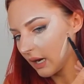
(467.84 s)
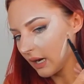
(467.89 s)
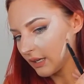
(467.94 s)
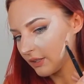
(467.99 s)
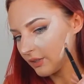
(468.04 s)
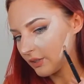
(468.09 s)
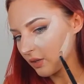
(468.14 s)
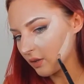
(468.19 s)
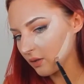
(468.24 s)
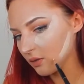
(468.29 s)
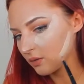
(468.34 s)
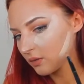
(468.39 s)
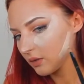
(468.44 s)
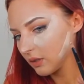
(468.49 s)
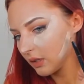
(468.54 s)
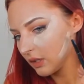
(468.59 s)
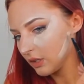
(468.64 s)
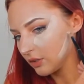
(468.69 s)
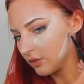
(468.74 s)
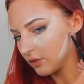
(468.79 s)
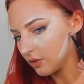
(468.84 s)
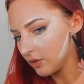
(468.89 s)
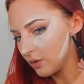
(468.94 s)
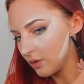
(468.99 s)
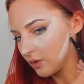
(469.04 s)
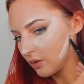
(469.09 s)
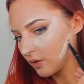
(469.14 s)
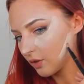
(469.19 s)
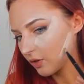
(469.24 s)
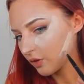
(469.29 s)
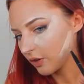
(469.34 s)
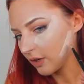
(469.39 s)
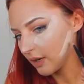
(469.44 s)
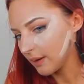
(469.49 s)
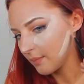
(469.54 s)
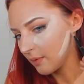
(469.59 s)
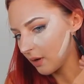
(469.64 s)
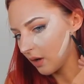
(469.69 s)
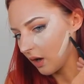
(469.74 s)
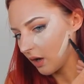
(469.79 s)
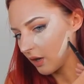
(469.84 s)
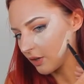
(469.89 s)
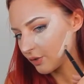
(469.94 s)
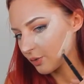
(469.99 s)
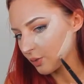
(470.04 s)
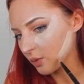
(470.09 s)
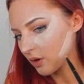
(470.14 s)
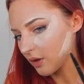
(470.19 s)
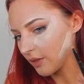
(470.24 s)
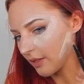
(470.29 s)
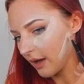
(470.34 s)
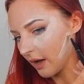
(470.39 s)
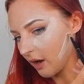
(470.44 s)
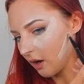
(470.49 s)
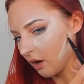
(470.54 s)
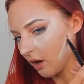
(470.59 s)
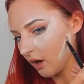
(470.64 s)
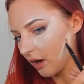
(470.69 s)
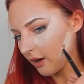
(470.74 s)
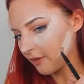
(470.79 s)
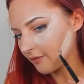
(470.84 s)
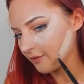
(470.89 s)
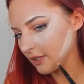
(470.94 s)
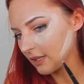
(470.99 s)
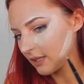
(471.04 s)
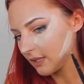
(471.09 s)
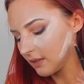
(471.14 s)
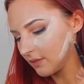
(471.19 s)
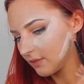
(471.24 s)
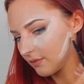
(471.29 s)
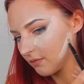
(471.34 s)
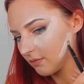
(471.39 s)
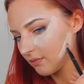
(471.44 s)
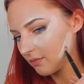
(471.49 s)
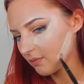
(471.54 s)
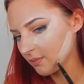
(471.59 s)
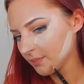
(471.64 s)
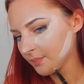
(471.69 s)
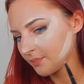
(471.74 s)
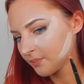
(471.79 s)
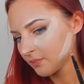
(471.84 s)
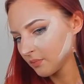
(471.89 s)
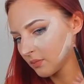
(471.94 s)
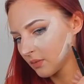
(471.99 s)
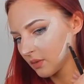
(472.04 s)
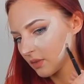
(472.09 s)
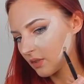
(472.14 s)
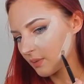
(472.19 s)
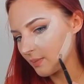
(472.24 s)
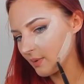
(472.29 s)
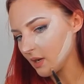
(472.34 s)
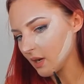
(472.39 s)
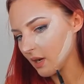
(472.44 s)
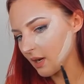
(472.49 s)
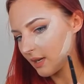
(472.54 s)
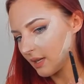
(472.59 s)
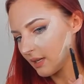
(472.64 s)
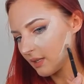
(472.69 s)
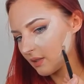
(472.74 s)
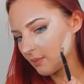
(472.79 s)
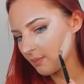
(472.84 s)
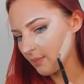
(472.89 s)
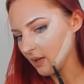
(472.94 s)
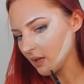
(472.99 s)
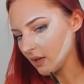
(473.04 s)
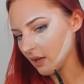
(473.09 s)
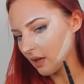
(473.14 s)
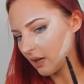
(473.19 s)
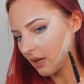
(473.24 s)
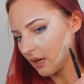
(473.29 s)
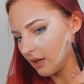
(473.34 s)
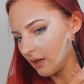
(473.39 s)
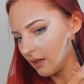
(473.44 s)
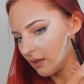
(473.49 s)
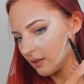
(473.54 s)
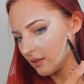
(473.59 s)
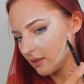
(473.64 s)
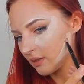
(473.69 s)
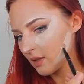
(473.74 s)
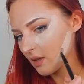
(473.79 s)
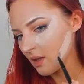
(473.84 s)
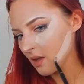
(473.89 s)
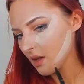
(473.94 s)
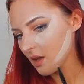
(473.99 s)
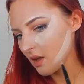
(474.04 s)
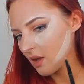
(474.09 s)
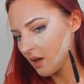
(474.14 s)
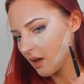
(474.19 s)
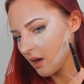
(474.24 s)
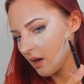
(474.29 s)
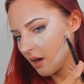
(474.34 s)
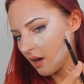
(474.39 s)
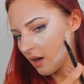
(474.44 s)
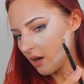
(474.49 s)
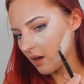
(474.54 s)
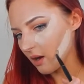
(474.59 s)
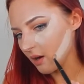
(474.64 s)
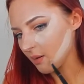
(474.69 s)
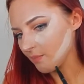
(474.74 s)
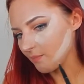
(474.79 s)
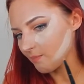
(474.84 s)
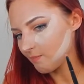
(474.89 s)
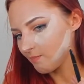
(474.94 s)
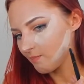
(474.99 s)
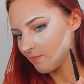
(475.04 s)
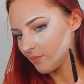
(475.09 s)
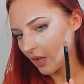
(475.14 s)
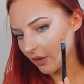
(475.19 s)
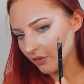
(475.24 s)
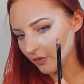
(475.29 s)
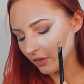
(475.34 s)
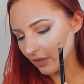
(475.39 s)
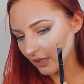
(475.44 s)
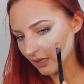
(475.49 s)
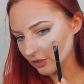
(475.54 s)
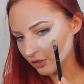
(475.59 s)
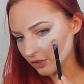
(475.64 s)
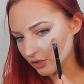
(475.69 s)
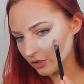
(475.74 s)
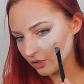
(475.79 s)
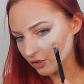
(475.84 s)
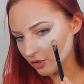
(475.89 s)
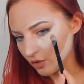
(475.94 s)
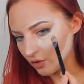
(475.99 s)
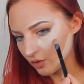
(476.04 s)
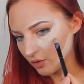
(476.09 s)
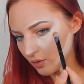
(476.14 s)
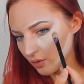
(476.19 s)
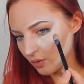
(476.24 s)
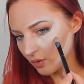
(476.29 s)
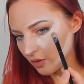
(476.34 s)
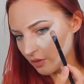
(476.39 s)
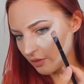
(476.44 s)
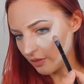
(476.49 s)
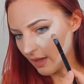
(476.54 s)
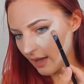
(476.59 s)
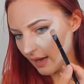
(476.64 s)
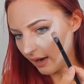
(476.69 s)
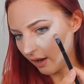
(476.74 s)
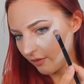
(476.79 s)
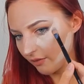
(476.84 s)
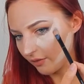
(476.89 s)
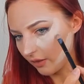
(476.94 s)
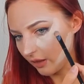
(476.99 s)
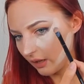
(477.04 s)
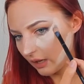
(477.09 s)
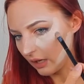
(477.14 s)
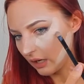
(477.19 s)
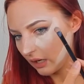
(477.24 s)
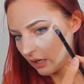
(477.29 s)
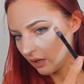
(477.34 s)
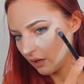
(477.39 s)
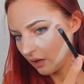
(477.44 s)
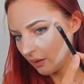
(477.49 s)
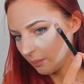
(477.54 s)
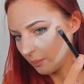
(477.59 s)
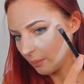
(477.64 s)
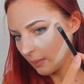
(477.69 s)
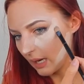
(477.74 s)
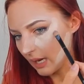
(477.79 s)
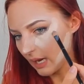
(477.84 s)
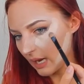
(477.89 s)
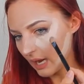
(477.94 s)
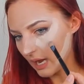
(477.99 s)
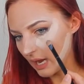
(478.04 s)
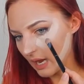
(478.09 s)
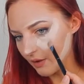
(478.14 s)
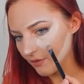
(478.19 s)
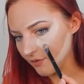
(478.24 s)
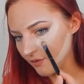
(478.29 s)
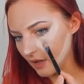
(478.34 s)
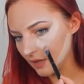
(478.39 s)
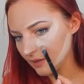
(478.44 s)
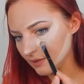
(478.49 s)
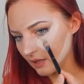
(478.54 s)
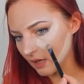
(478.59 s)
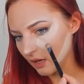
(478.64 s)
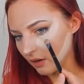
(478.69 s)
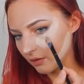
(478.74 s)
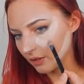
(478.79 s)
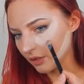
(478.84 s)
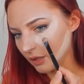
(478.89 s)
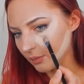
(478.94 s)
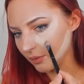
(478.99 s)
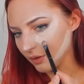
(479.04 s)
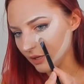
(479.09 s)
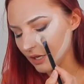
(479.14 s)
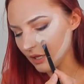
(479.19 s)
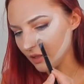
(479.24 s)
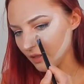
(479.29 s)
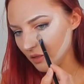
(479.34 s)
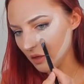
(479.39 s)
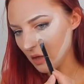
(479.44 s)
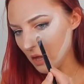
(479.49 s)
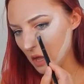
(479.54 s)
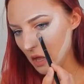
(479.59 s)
I don't really do cream contour that often, to be honest, because I feel like it's just too thick. I feel like my face can't really breathe.